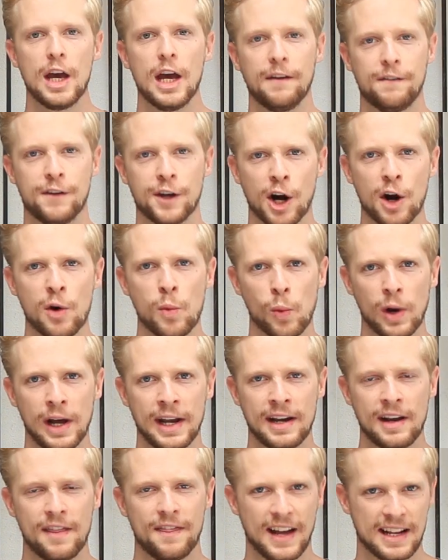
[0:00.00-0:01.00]
If you don't
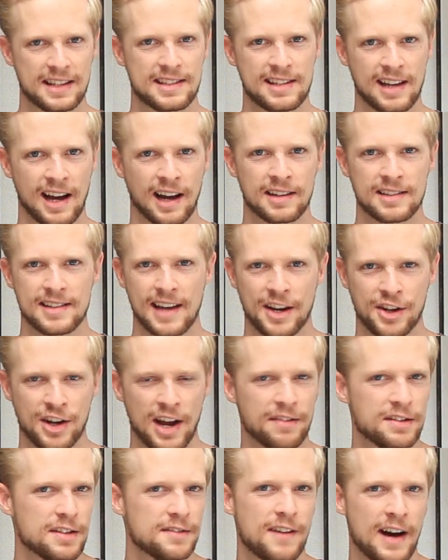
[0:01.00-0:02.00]
win, that sucks and you
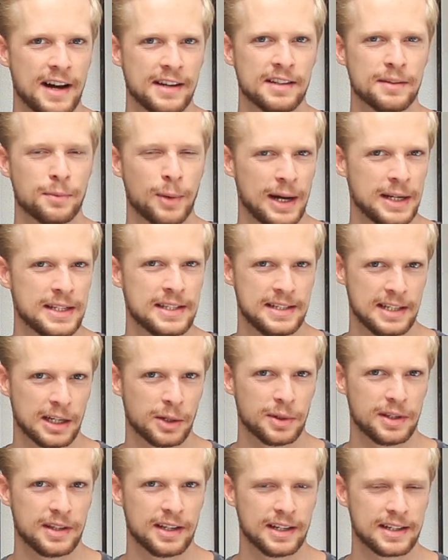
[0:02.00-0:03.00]
have to find a way to
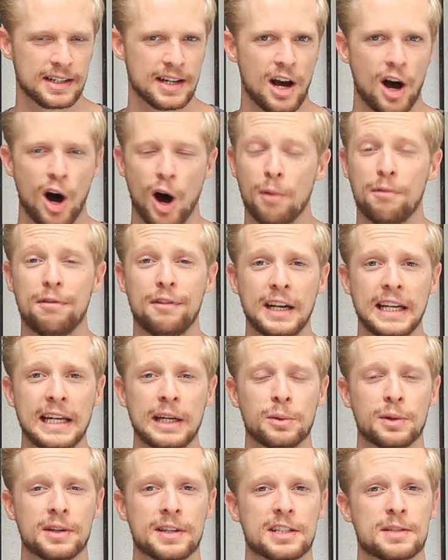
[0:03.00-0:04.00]
deal with it,
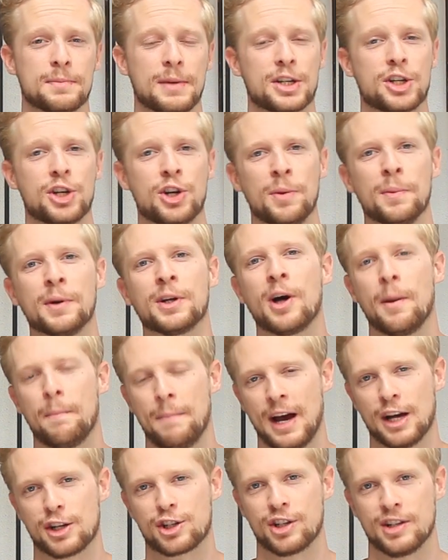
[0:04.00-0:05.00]
hopefully with as much human
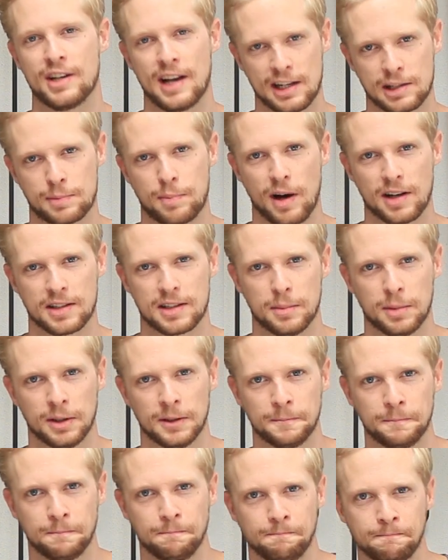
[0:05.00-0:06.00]
compassion as
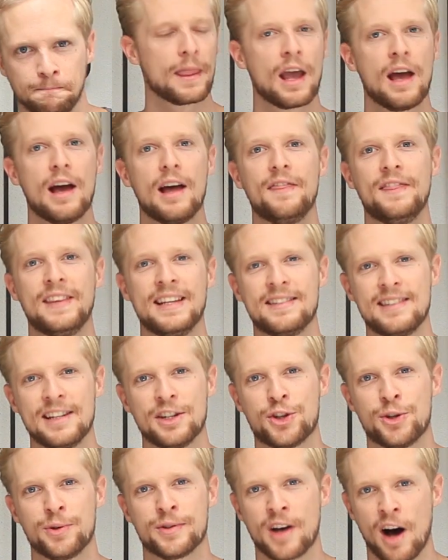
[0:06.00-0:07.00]
possible. These
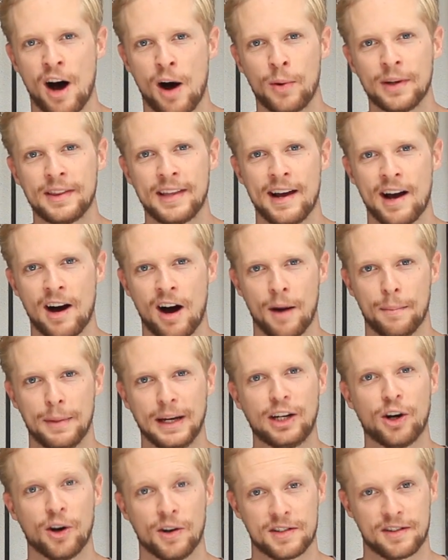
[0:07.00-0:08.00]
issues are what they are
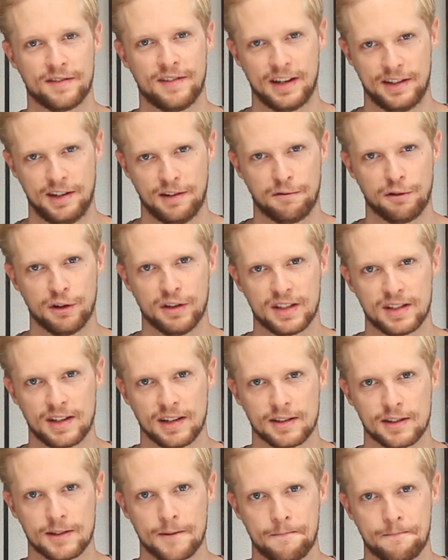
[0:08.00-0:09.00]
because of our
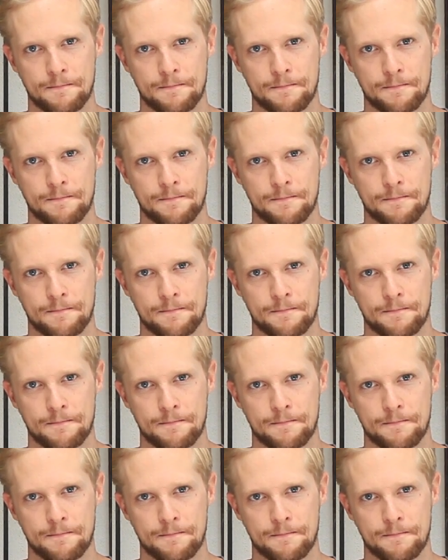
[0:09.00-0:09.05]
differences.